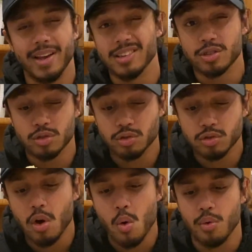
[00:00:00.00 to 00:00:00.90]
is
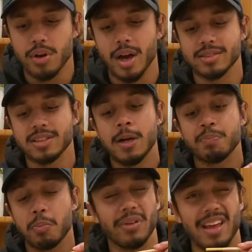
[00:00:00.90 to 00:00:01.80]
so nice,
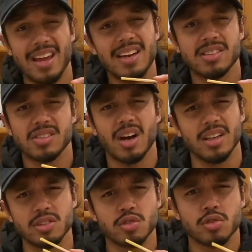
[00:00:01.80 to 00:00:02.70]
but the inside
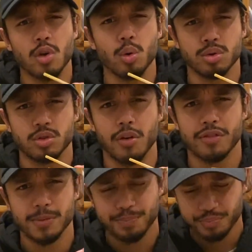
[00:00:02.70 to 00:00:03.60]
is so
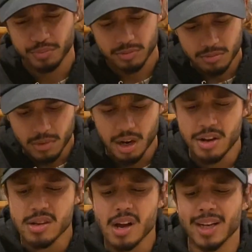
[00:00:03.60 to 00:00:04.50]
soft.
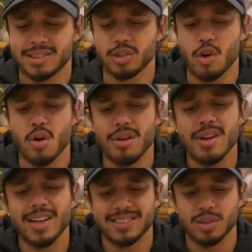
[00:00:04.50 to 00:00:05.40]
Nice and hot,
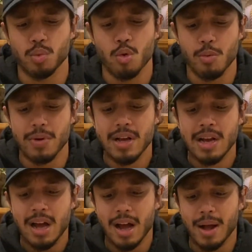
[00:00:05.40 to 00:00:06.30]
nice and warm.
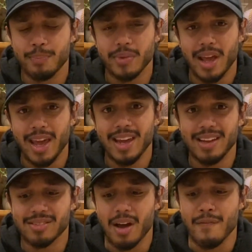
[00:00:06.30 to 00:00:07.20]
It
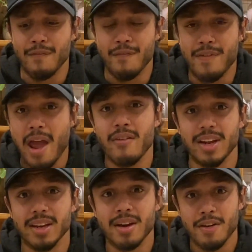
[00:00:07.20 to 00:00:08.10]
is a
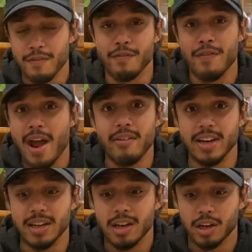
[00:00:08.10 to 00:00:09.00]
very,
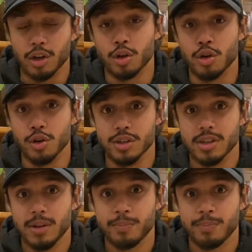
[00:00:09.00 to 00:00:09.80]
very good